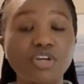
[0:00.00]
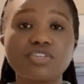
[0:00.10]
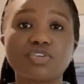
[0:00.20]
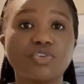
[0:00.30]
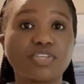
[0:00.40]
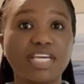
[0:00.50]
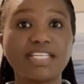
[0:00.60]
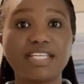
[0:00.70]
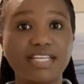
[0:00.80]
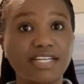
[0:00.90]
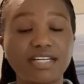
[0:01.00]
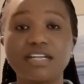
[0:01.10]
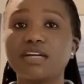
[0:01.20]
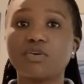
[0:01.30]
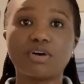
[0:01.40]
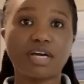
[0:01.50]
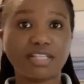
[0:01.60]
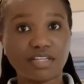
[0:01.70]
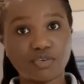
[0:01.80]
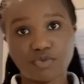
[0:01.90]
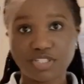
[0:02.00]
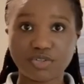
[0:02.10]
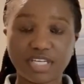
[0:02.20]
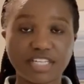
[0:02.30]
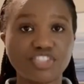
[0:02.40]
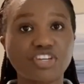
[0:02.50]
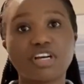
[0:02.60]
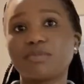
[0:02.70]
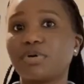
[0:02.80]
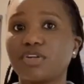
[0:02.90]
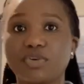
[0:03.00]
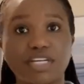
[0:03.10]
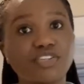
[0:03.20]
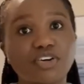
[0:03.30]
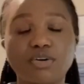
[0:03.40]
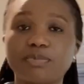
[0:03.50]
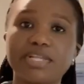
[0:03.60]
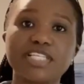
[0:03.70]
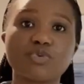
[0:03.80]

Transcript: So you get here, and then once you get a job, you get your own place.